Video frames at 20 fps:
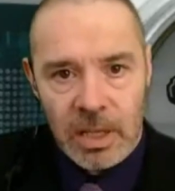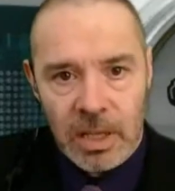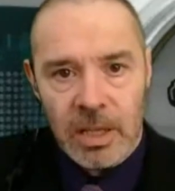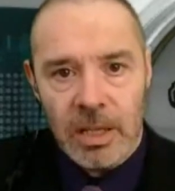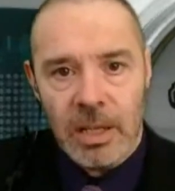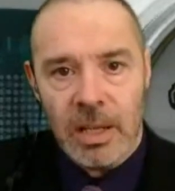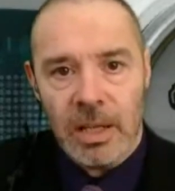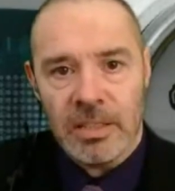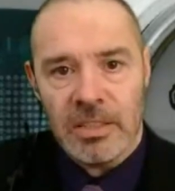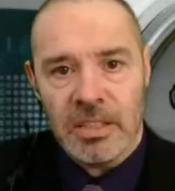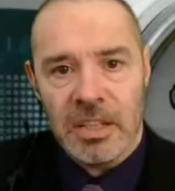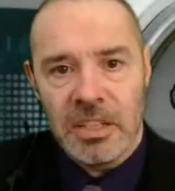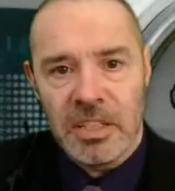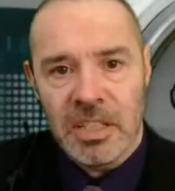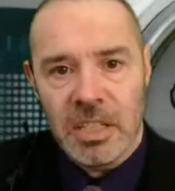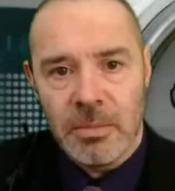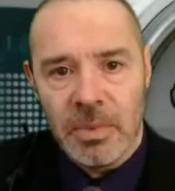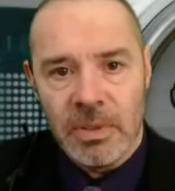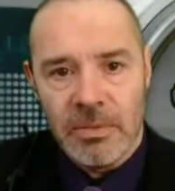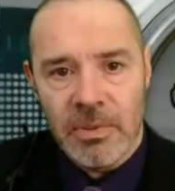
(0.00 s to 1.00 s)
It tends
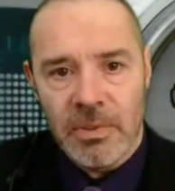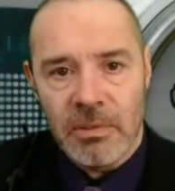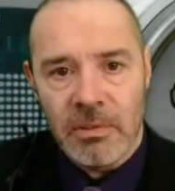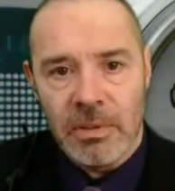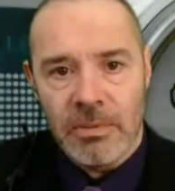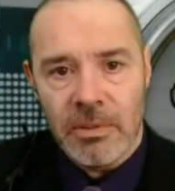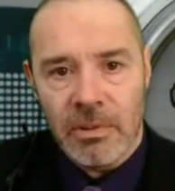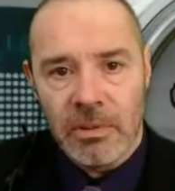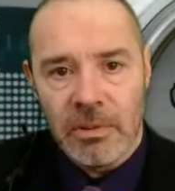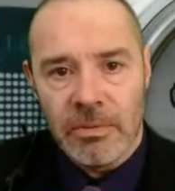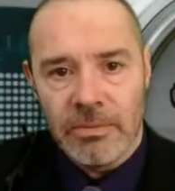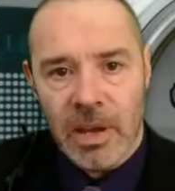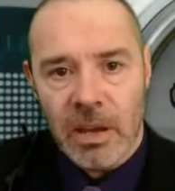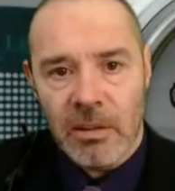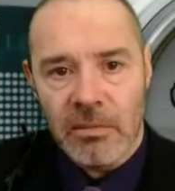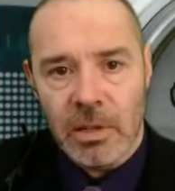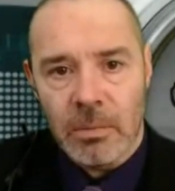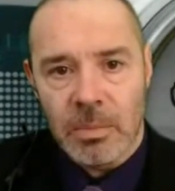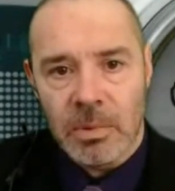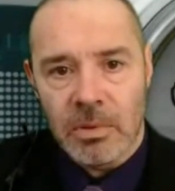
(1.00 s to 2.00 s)
to be very, very
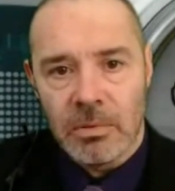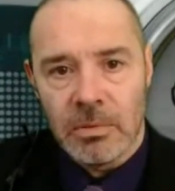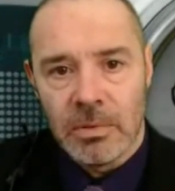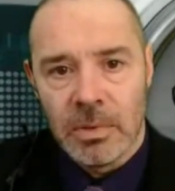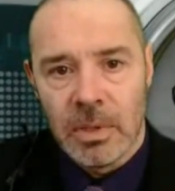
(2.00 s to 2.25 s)
variable.